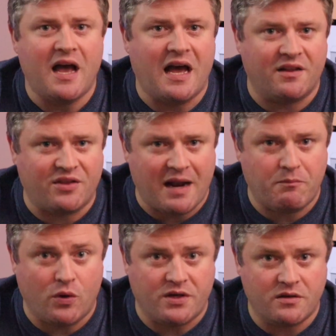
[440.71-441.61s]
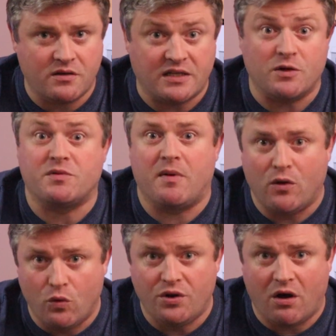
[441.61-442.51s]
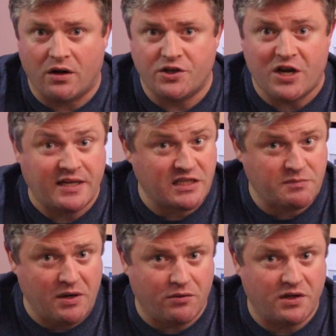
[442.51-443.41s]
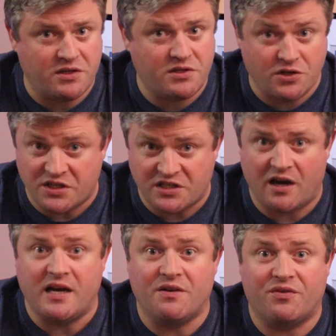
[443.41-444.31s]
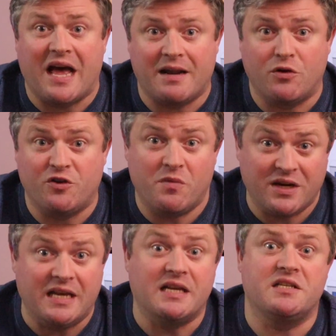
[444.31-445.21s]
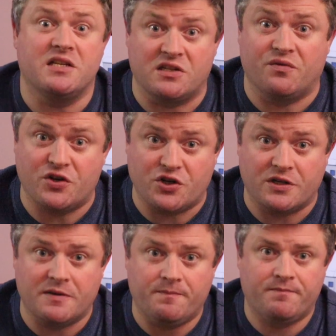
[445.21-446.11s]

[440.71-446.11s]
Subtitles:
and at that point, it's up to my own knowledge and experience to decide if that amount of money is sufficient.